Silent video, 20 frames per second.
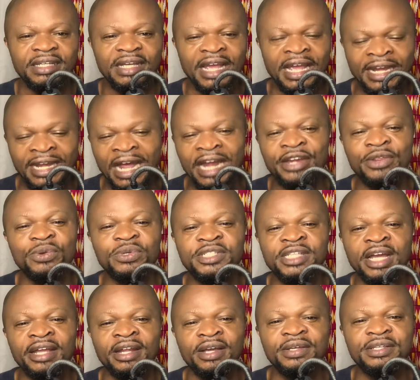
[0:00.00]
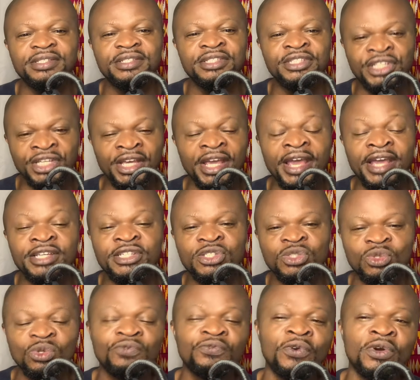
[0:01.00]
And that new channel is
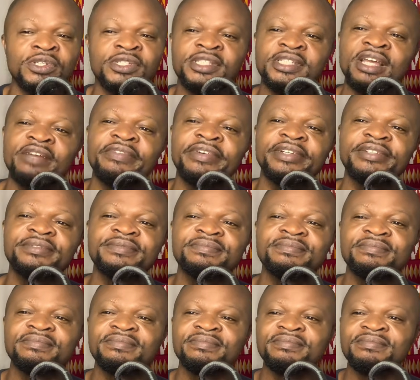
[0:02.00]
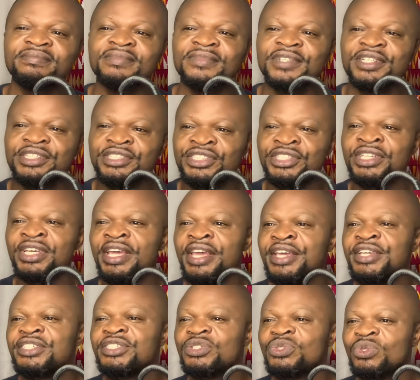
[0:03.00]
GH247.
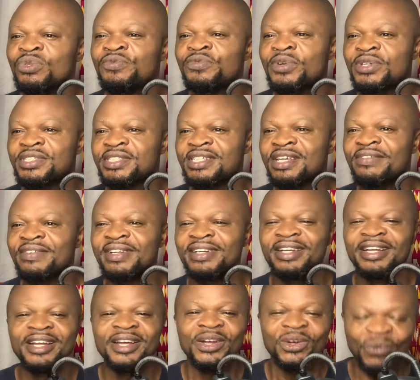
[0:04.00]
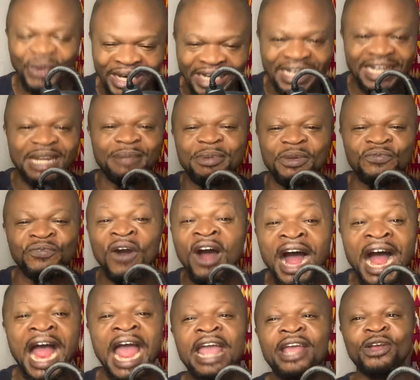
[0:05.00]
GH247. Quickly,
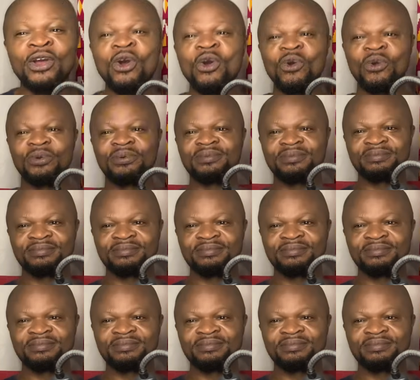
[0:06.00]
before I go,